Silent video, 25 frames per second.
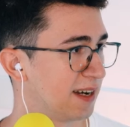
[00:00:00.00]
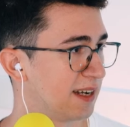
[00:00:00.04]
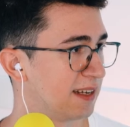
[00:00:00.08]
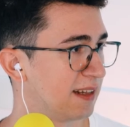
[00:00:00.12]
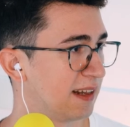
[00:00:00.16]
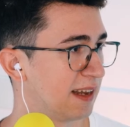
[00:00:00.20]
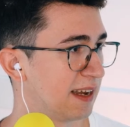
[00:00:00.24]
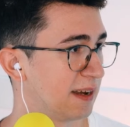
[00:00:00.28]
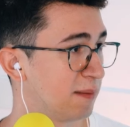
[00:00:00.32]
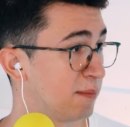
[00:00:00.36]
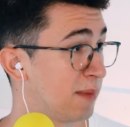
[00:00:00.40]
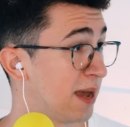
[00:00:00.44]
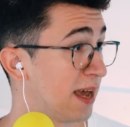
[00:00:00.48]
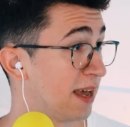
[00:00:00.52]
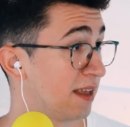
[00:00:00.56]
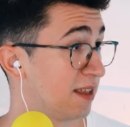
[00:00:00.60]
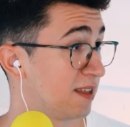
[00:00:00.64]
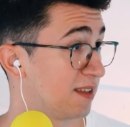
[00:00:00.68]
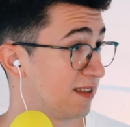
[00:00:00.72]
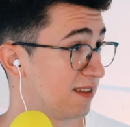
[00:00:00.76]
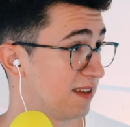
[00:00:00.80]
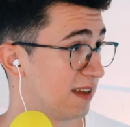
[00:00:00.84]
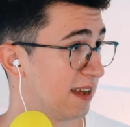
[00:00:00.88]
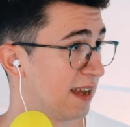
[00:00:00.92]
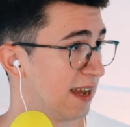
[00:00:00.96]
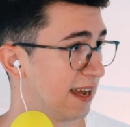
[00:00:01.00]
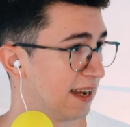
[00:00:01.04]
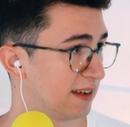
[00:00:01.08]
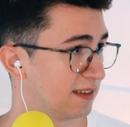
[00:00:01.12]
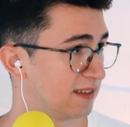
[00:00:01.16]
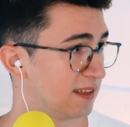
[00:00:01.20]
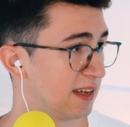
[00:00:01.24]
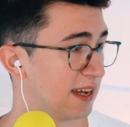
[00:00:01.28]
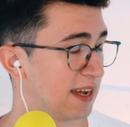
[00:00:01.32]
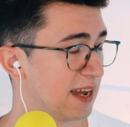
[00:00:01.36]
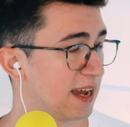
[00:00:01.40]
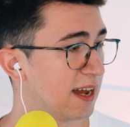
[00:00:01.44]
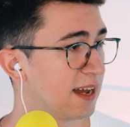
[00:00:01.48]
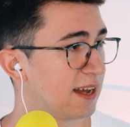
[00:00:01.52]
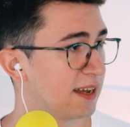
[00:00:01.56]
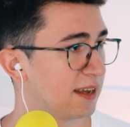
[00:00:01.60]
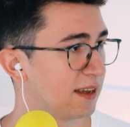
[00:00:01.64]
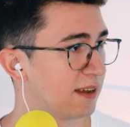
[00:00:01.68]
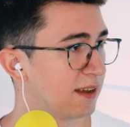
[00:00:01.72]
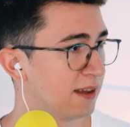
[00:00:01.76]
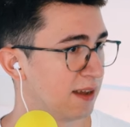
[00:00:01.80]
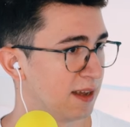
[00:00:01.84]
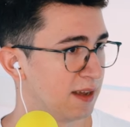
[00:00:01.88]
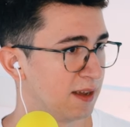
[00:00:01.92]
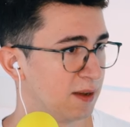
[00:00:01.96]
right? Like math x
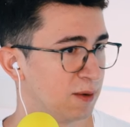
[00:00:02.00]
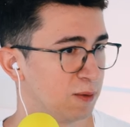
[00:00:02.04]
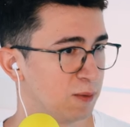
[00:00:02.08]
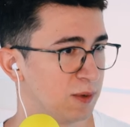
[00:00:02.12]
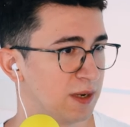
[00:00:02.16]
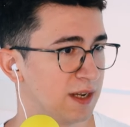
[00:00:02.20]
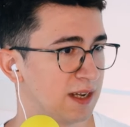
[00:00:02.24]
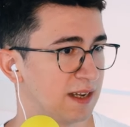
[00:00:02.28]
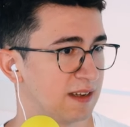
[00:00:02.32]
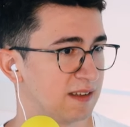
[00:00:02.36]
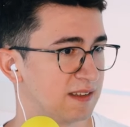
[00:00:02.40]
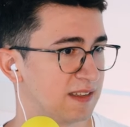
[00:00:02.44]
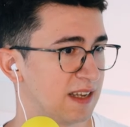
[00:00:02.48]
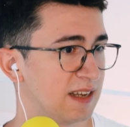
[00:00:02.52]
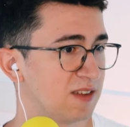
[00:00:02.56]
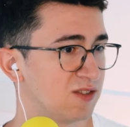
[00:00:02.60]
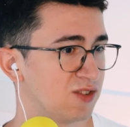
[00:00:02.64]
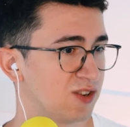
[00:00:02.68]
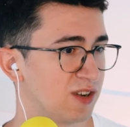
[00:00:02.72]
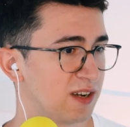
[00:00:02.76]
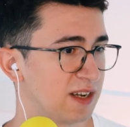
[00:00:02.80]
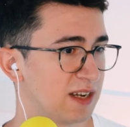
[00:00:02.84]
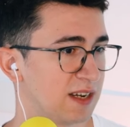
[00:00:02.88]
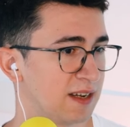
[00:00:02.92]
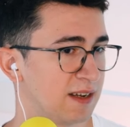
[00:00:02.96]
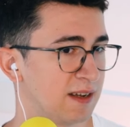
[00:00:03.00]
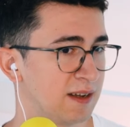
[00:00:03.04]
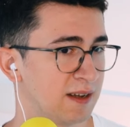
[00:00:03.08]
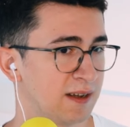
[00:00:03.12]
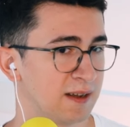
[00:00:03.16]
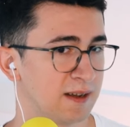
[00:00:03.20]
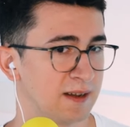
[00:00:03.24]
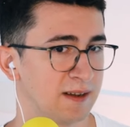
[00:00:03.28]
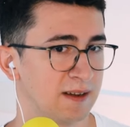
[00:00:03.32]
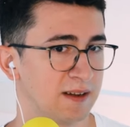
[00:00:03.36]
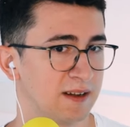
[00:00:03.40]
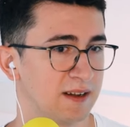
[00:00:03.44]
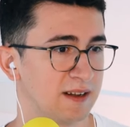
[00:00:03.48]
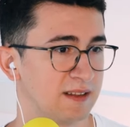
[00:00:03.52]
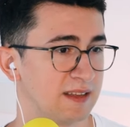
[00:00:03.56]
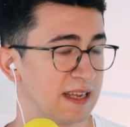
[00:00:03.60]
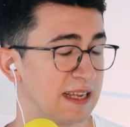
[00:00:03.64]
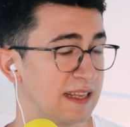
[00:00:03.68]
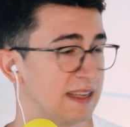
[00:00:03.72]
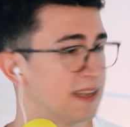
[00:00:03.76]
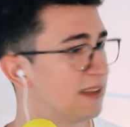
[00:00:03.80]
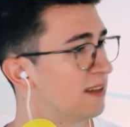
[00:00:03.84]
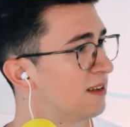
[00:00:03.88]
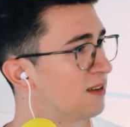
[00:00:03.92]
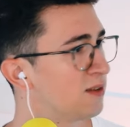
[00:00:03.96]
AI, where essentially
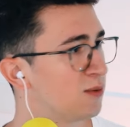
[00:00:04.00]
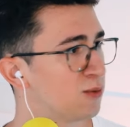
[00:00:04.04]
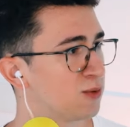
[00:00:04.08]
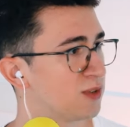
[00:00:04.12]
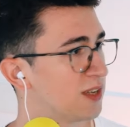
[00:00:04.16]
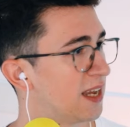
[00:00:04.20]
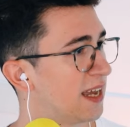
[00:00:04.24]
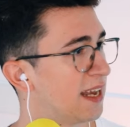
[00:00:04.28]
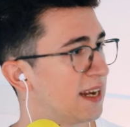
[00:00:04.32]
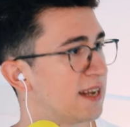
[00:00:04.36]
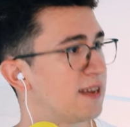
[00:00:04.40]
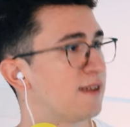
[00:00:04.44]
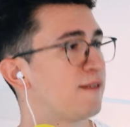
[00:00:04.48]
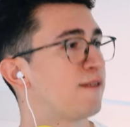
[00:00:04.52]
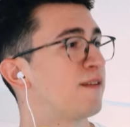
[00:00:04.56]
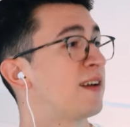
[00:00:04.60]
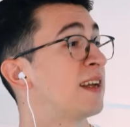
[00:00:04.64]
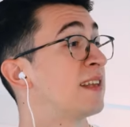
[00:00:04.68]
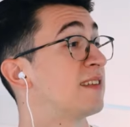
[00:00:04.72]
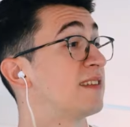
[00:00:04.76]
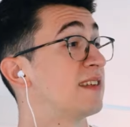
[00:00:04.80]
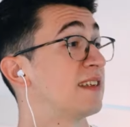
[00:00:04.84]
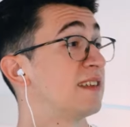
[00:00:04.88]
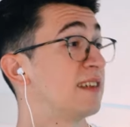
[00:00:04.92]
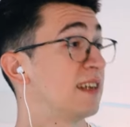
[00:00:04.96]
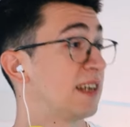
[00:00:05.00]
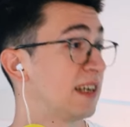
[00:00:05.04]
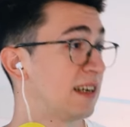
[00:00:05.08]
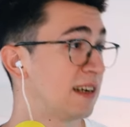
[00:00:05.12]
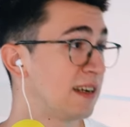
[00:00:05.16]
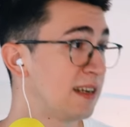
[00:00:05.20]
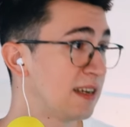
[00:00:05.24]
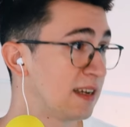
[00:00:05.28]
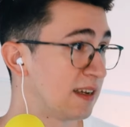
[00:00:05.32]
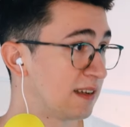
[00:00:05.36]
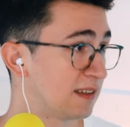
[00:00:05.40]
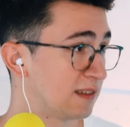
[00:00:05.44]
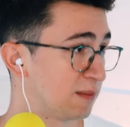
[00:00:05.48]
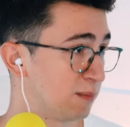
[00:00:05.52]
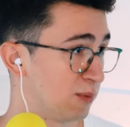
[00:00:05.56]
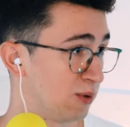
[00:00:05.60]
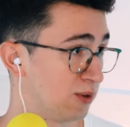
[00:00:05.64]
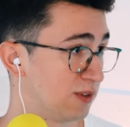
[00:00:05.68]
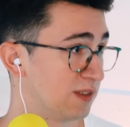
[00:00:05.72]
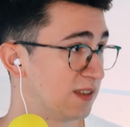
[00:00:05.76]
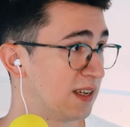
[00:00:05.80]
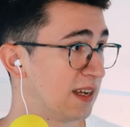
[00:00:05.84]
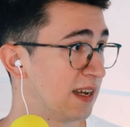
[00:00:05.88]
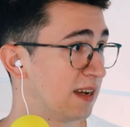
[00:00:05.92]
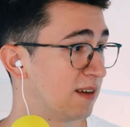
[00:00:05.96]
they didn't use any fancy techniques
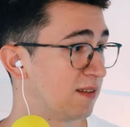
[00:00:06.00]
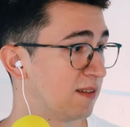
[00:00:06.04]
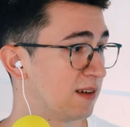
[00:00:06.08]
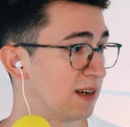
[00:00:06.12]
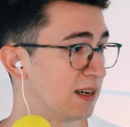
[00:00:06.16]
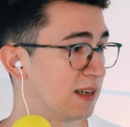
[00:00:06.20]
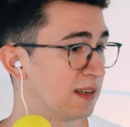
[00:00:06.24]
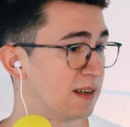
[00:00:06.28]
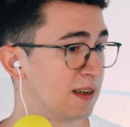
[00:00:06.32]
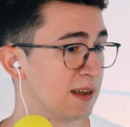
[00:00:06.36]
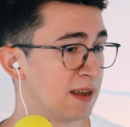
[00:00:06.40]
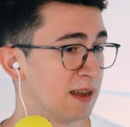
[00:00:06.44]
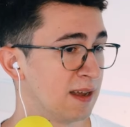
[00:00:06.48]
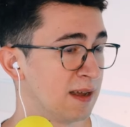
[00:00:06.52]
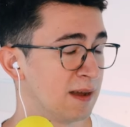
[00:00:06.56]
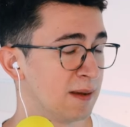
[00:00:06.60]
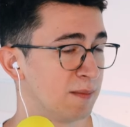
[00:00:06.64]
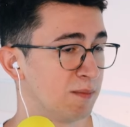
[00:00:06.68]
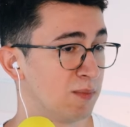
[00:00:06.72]
per se, right?